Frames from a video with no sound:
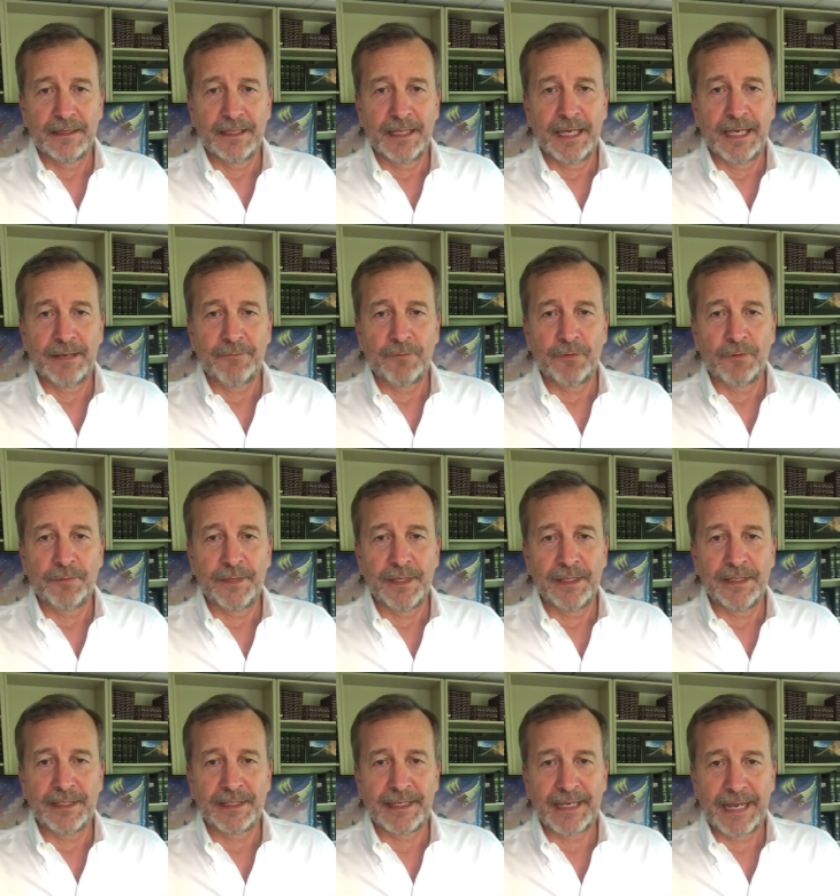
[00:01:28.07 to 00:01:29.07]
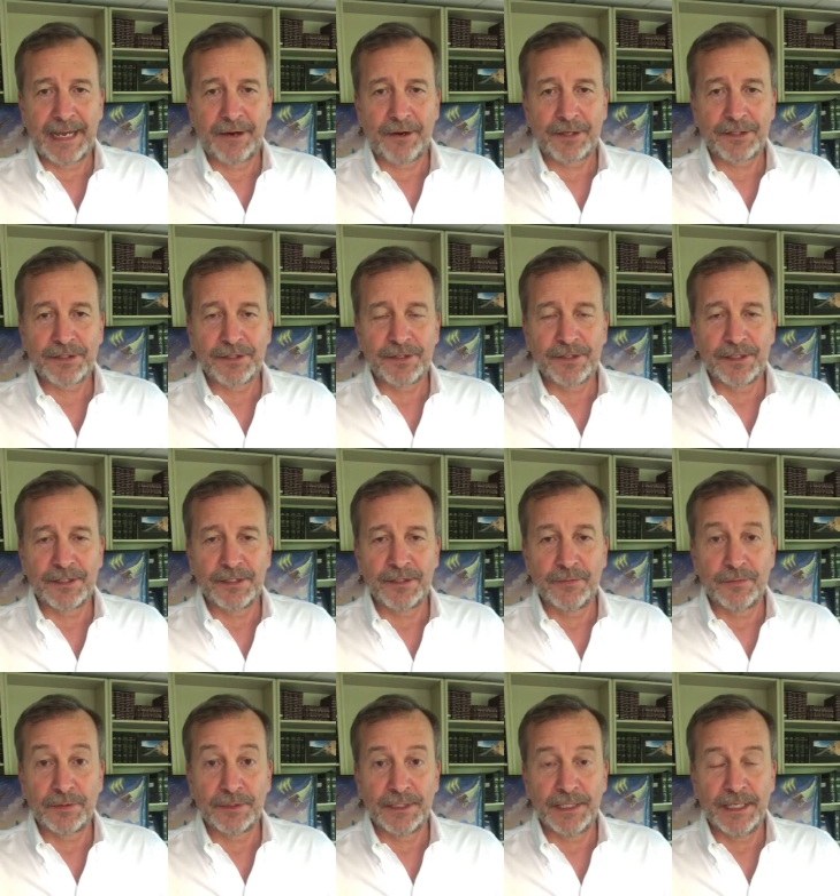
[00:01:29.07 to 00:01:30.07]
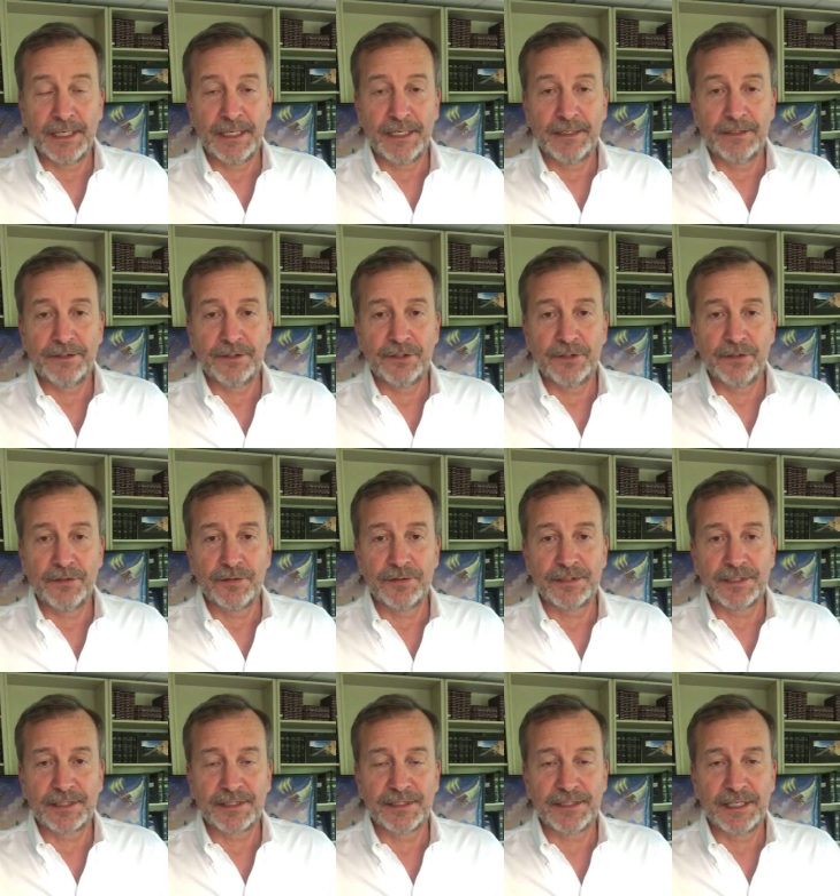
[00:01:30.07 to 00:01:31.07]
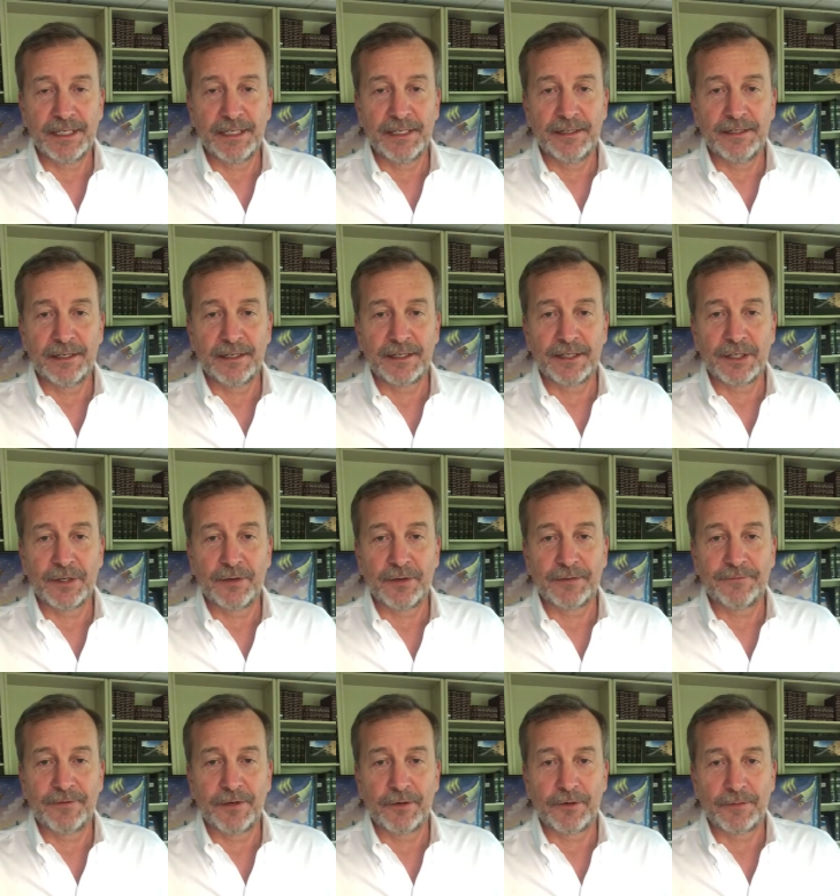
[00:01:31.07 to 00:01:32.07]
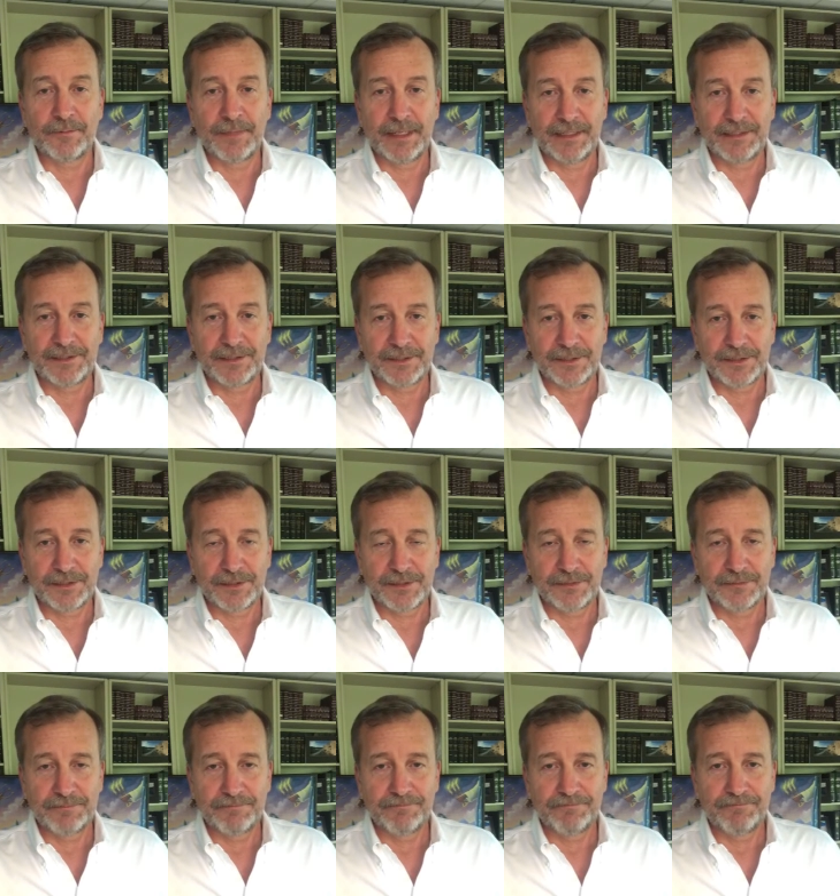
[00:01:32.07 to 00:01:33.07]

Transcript: that will be the character that you will need to succeed on a going forward basis.